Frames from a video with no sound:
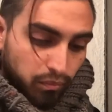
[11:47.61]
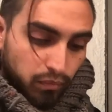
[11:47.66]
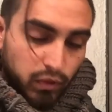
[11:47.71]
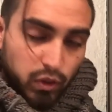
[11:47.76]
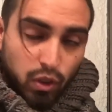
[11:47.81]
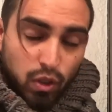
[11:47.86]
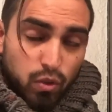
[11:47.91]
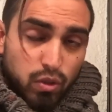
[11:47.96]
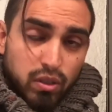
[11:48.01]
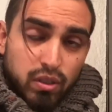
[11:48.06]

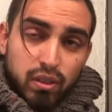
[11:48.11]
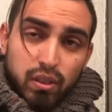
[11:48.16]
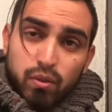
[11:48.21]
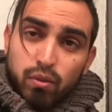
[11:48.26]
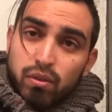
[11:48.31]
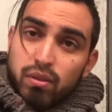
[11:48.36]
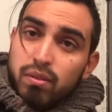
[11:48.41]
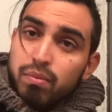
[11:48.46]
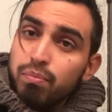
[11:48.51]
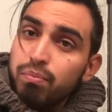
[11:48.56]
So it
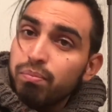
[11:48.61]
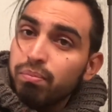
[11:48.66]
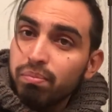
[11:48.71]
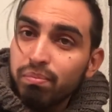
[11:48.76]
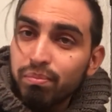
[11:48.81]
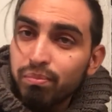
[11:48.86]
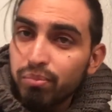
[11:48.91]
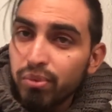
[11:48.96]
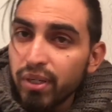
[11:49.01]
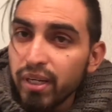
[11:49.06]
was
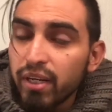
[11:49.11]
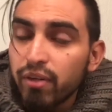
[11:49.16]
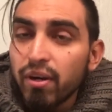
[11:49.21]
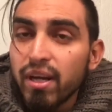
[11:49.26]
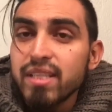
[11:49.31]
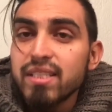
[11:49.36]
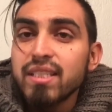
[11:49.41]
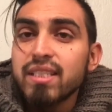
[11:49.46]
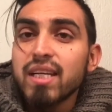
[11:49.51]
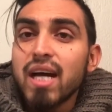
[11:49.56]
pretty
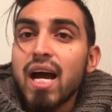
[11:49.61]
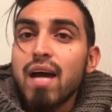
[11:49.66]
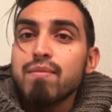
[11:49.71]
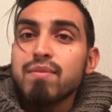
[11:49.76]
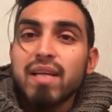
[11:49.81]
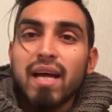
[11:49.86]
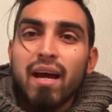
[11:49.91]
crazy times.